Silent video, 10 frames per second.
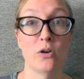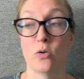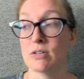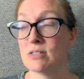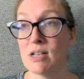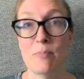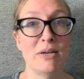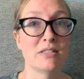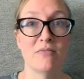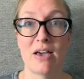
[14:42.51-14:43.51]
or some
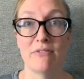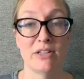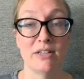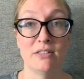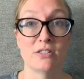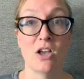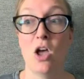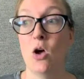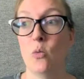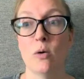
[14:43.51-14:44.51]
piece of evidence
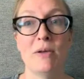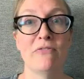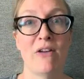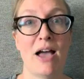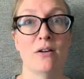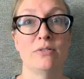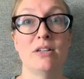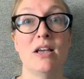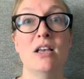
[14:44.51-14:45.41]
will be found